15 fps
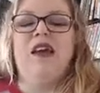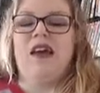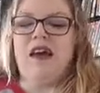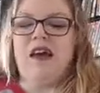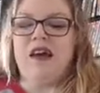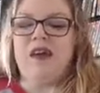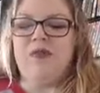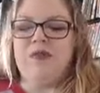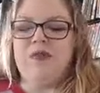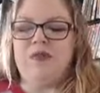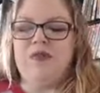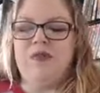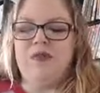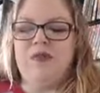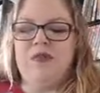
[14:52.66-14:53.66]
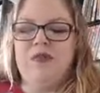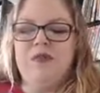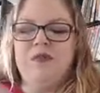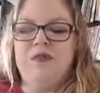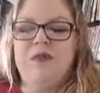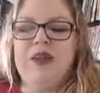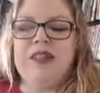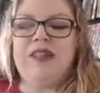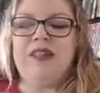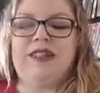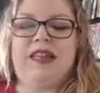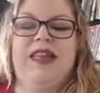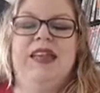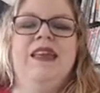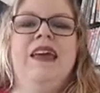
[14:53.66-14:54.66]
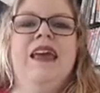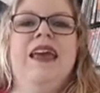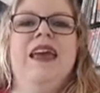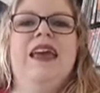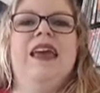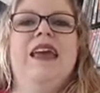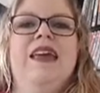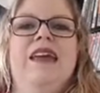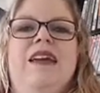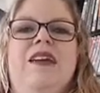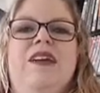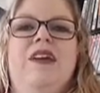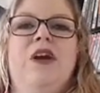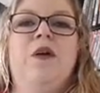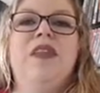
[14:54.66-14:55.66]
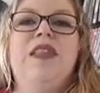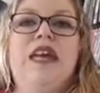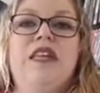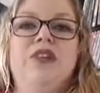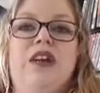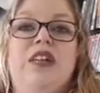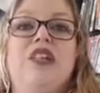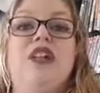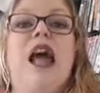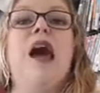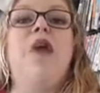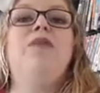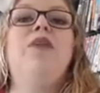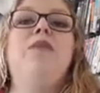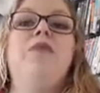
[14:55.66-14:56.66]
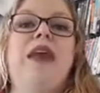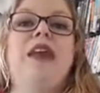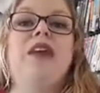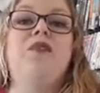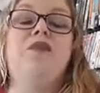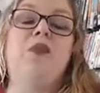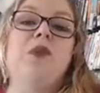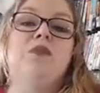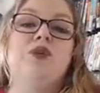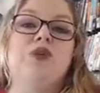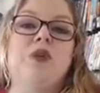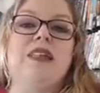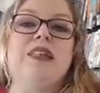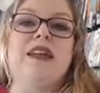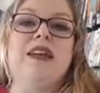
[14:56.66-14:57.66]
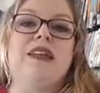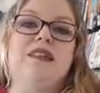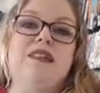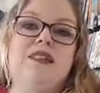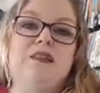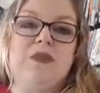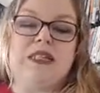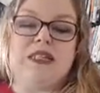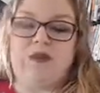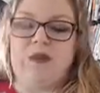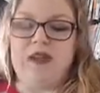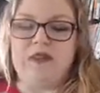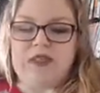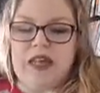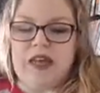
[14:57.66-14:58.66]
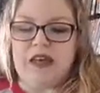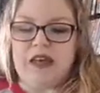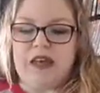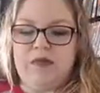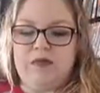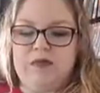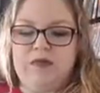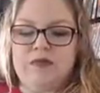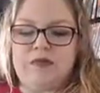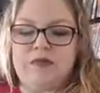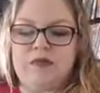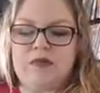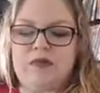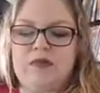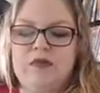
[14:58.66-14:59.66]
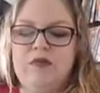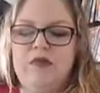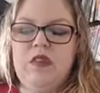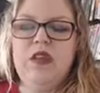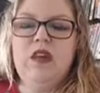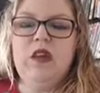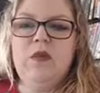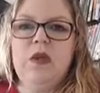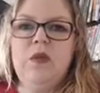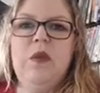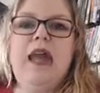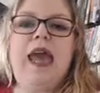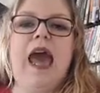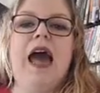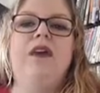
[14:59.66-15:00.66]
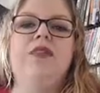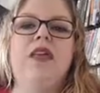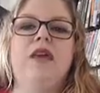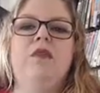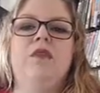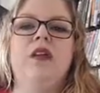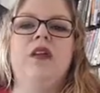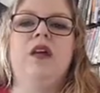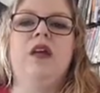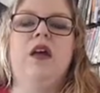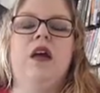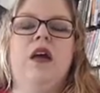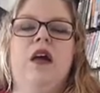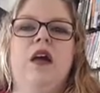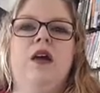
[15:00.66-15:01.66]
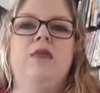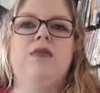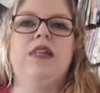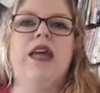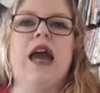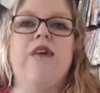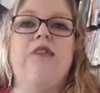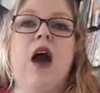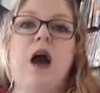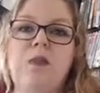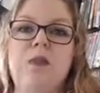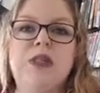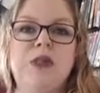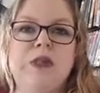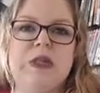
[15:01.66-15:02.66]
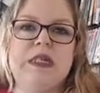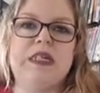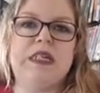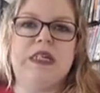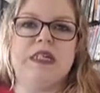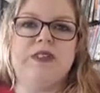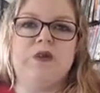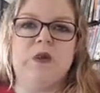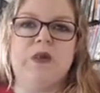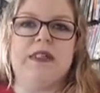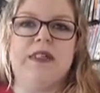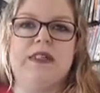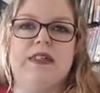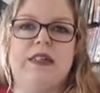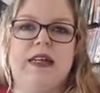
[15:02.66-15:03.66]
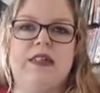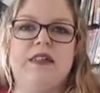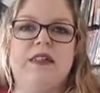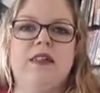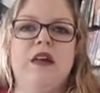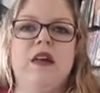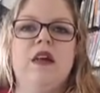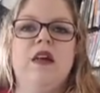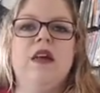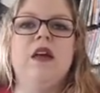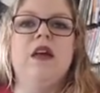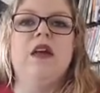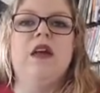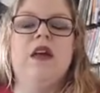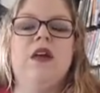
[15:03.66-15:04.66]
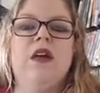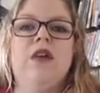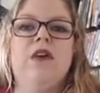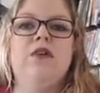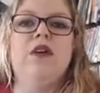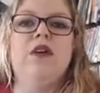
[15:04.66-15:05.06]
But just kind of going that direction. Help them make an informed choice, I guess, is the best way of saying it. we want to have them to have opportunities for success. If